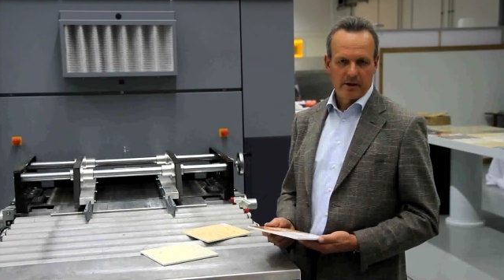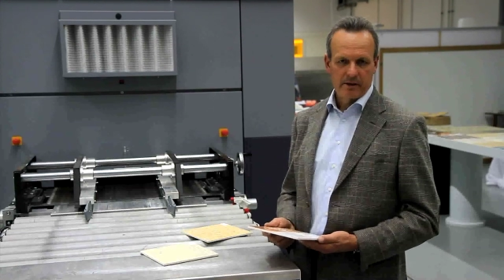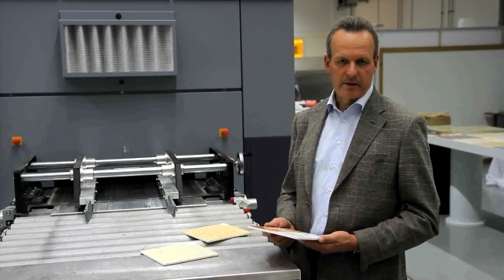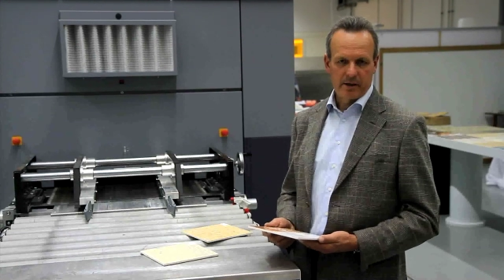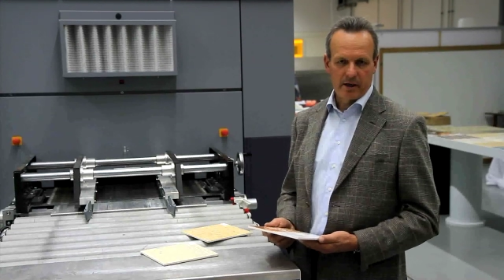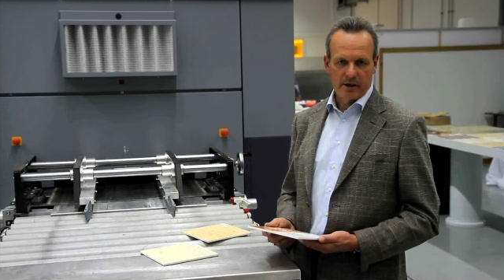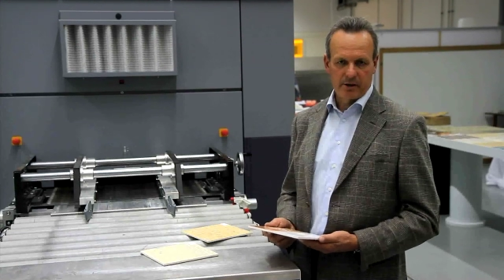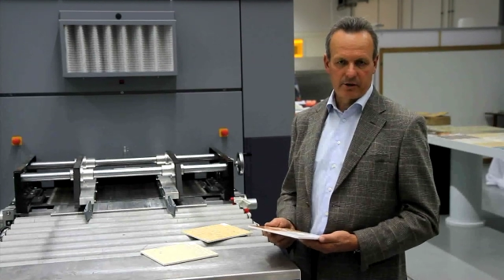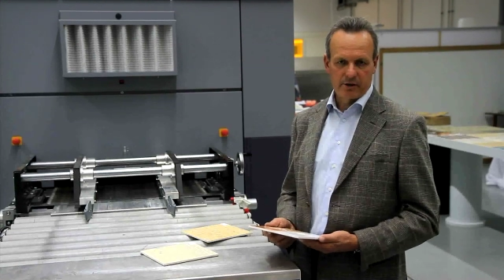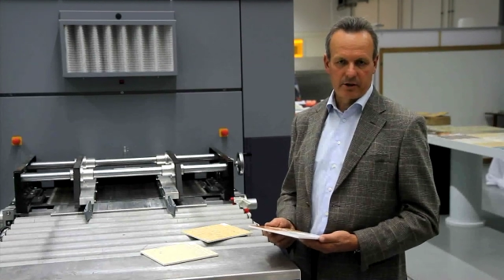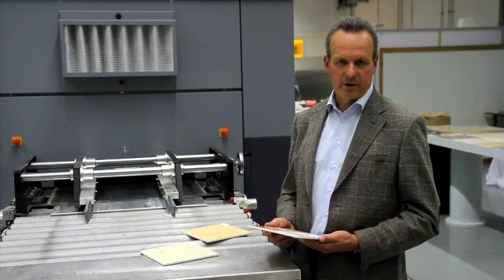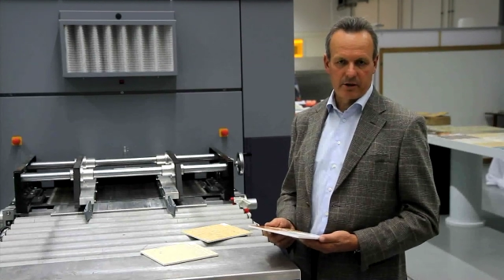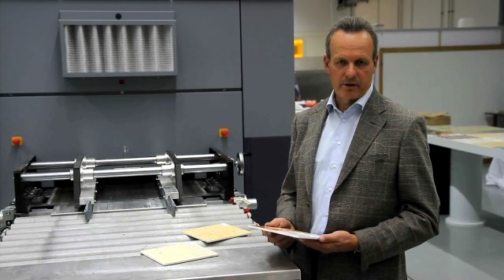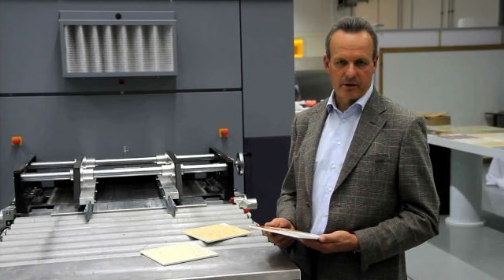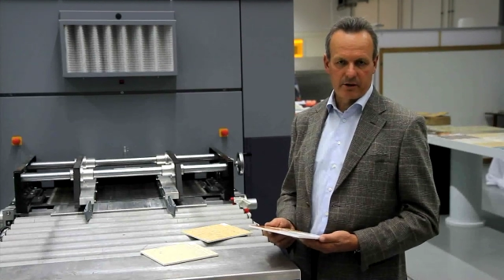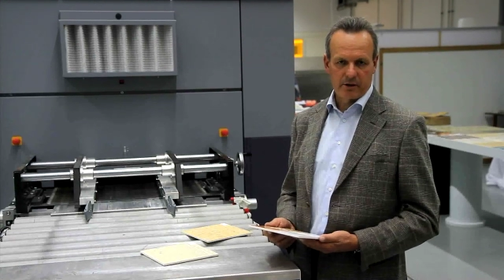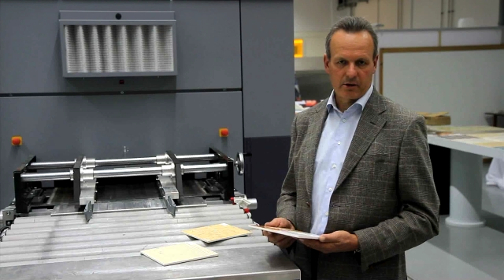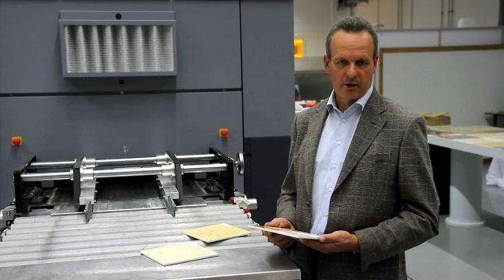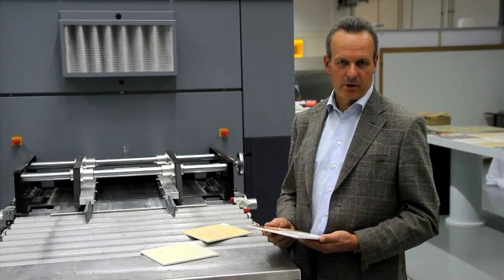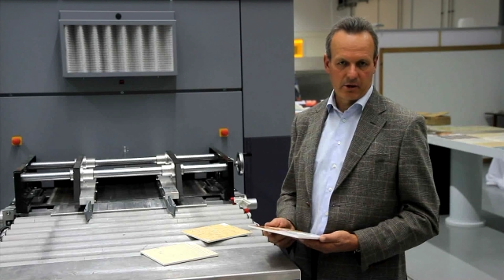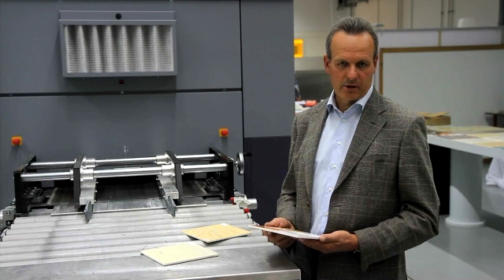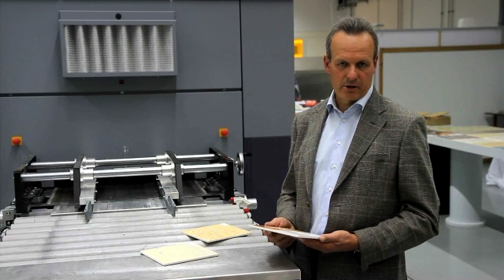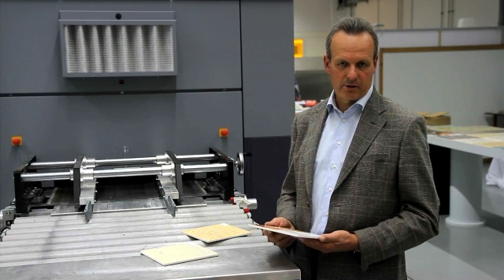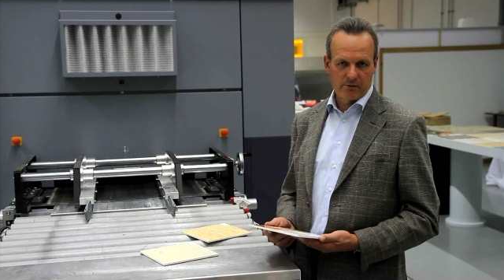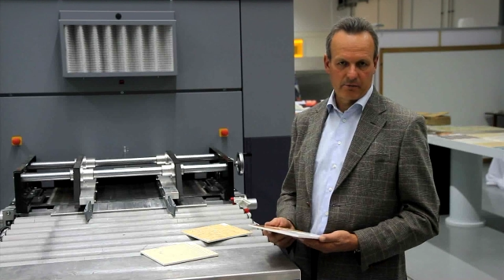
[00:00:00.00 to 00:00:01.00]
such as
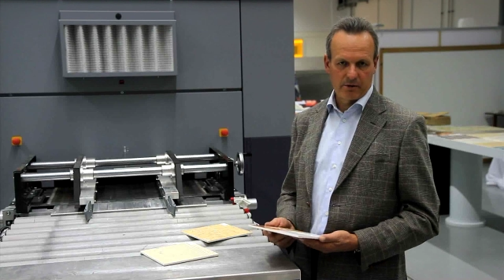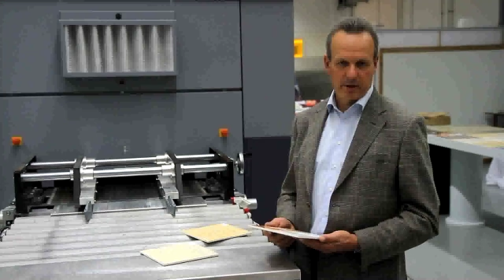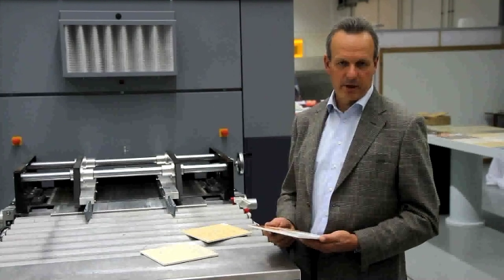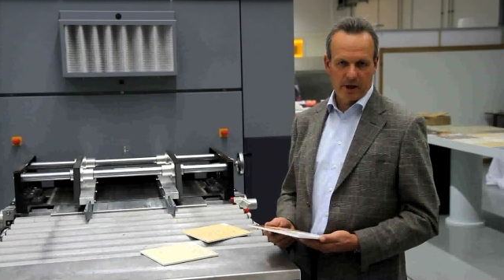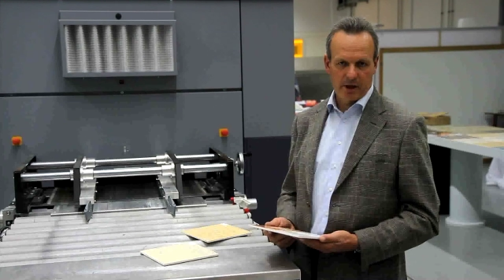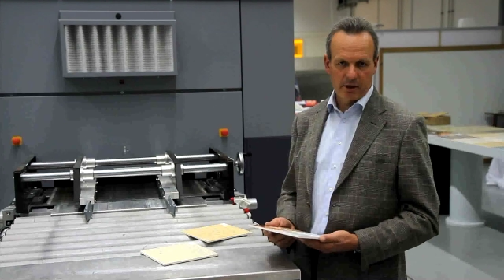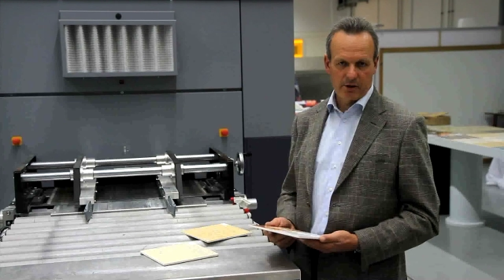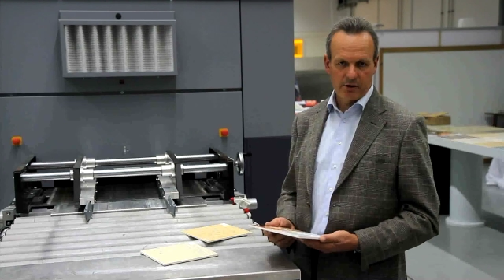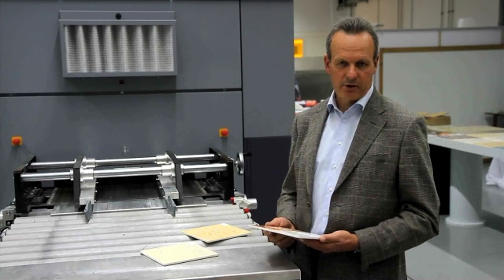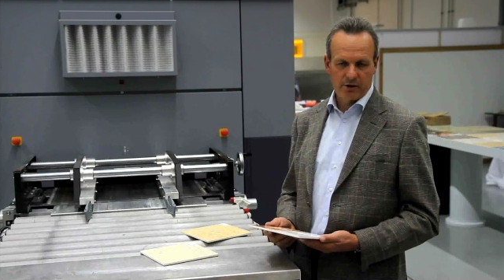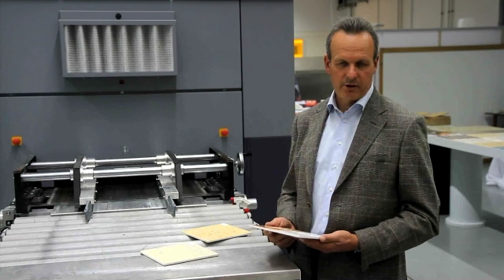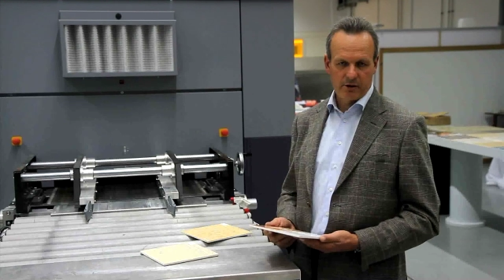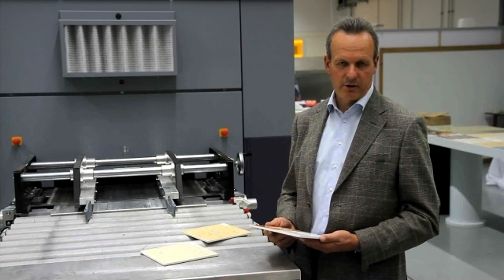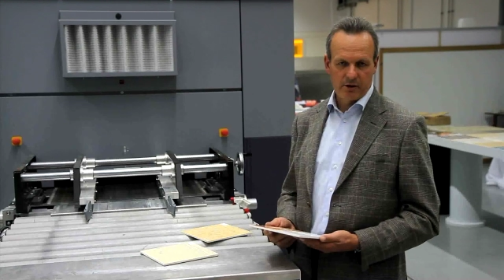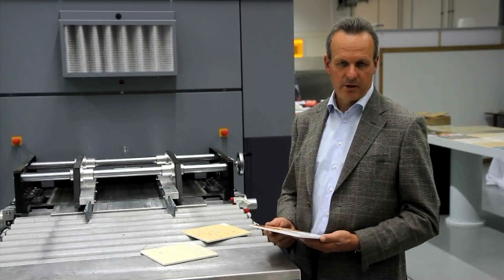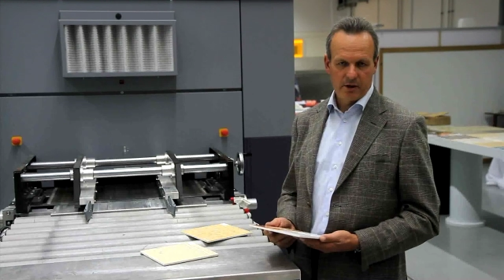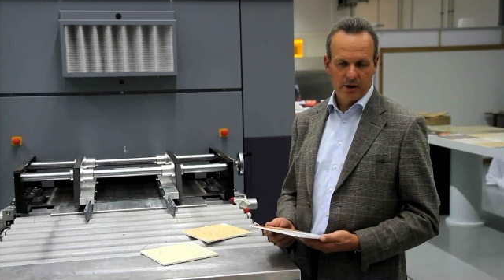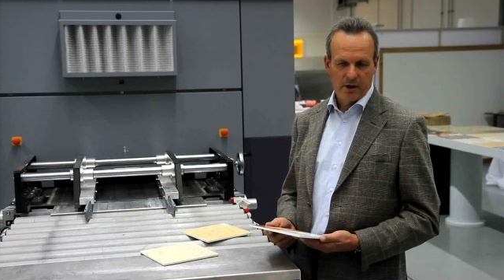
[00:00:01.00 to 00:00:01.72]
cost reduction,